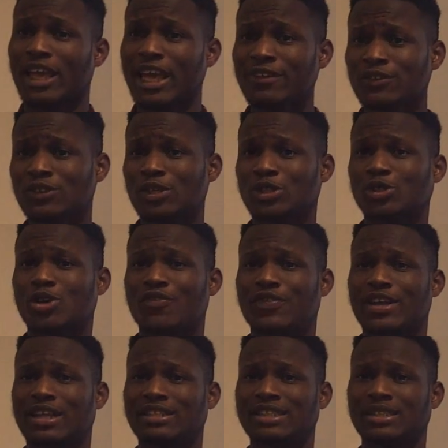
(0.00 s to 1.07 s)
If such
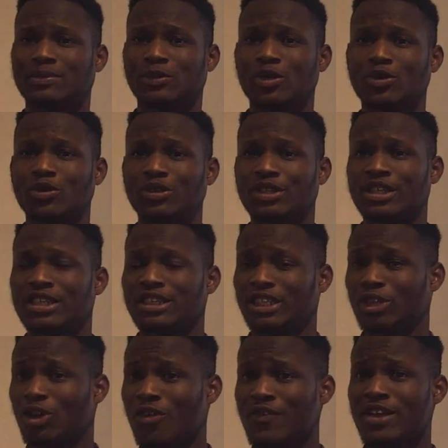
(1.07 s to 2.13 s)
covenant is broken,
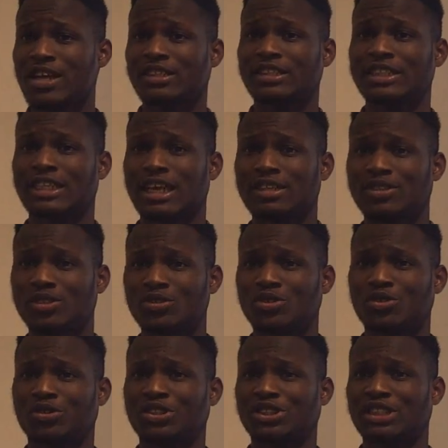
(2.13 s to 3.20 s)
the covenantee can sue
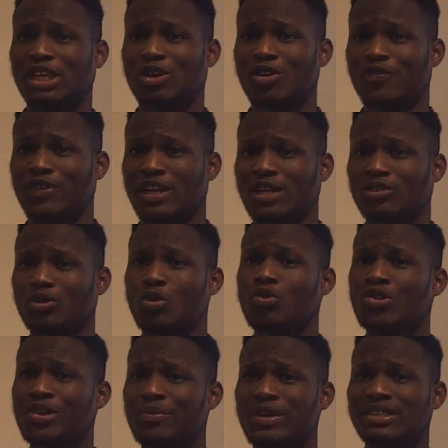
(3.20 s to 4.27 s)
the original covenantor
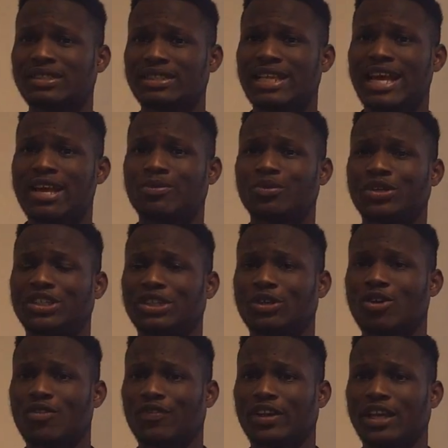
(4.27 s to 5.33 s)
who remains liable in the
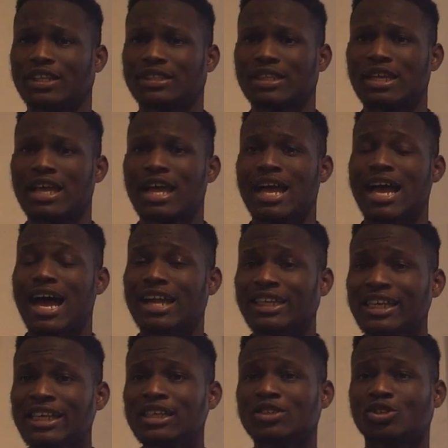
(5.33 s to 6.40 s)
covenant,
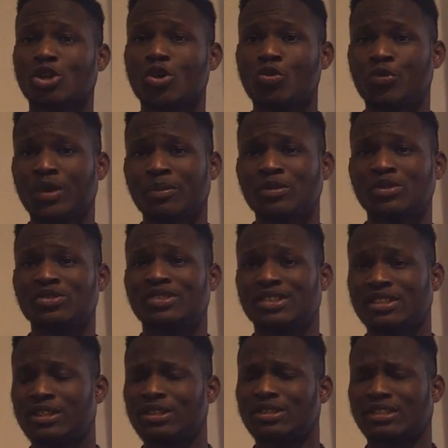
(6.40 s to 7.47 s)
and he in turn will be able to
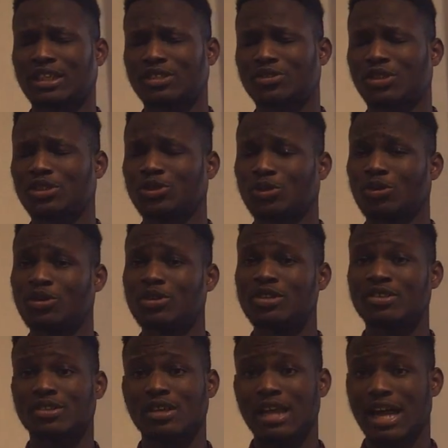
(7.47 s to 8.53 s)
see his successor,
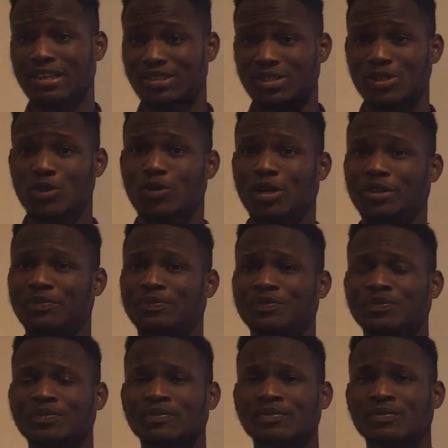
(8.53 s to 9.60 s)
and so on.
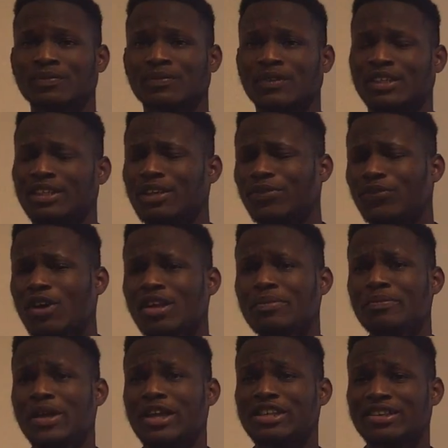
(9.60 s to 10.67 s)
The third
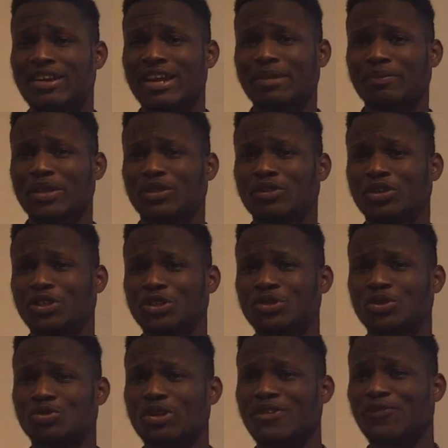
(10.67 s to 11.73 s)
indirect method
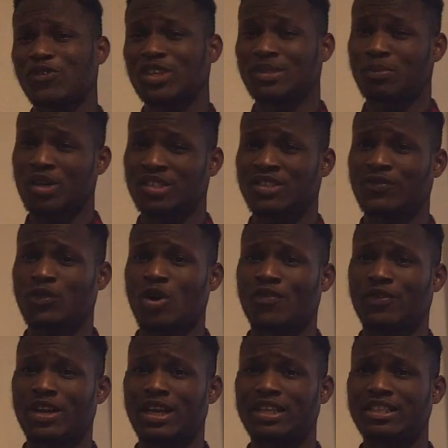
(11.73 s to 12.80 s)
used to enforce positive
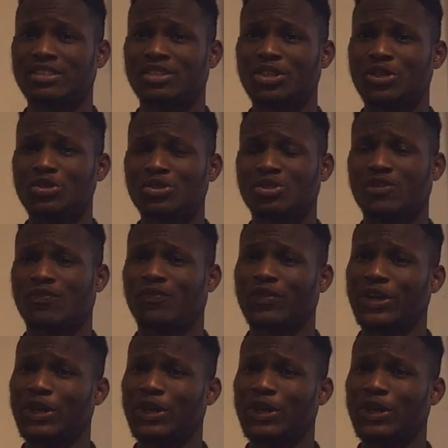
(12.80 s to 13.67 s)
covenant is the use of